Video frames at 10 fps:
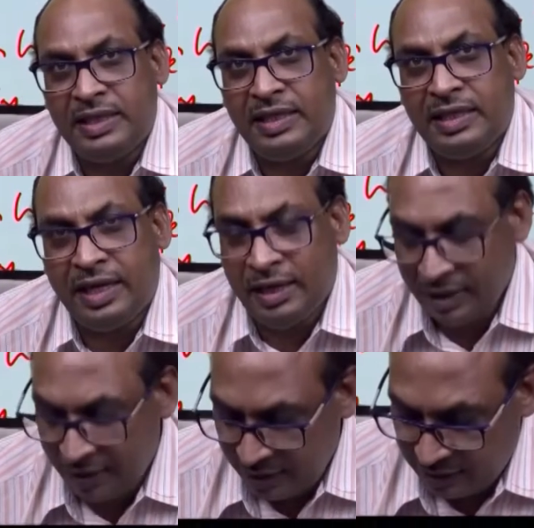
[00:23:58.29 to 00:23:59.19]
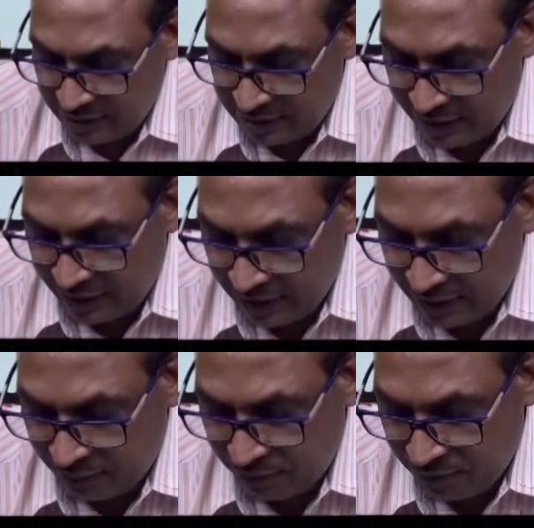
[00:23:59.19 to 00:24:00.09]
centigrade, this
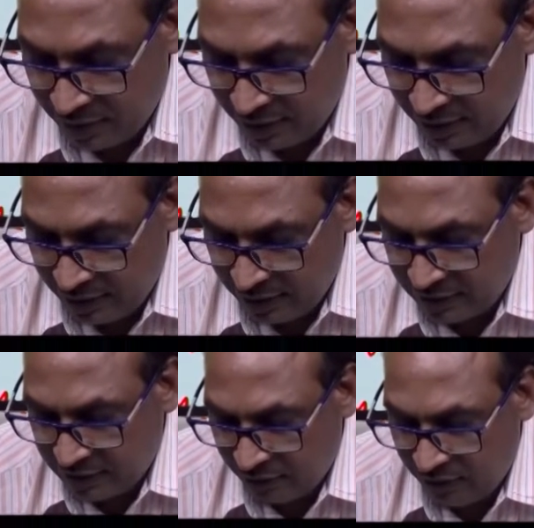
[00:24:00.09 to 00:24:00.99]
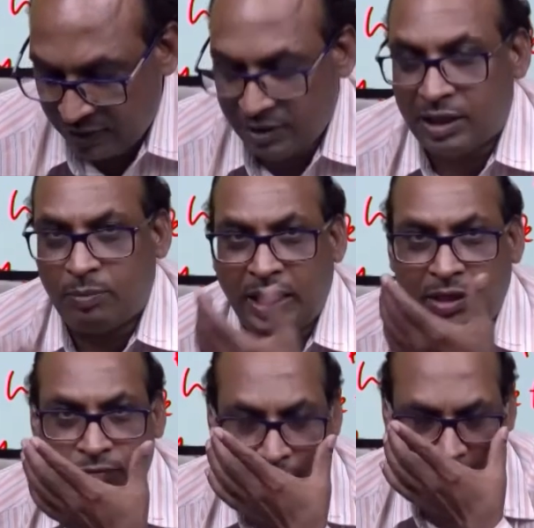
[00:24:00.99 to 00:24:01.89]
ATF in this aviation
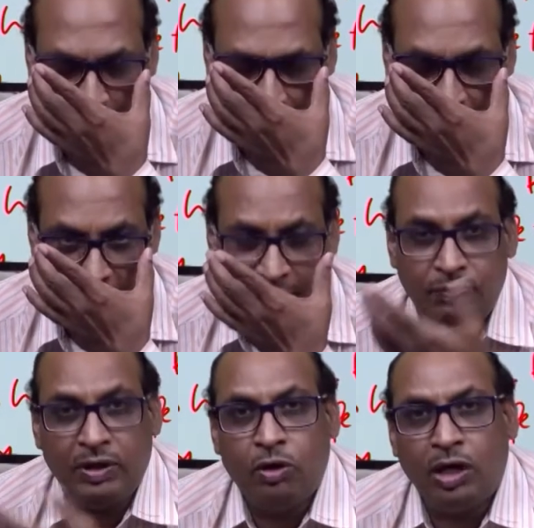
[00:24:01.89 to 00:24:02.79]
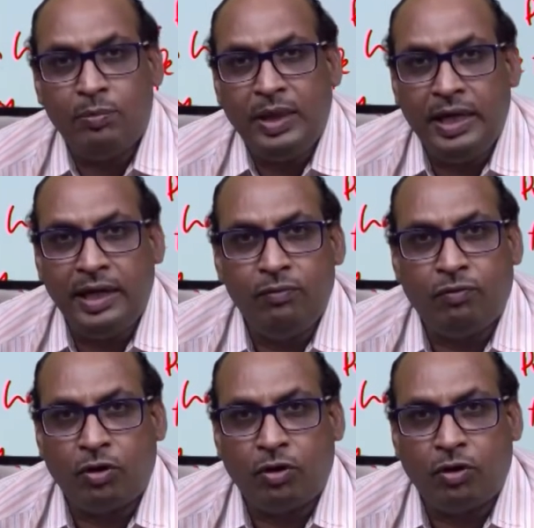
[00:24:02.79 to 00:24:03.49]
turbine fuel, there will not be any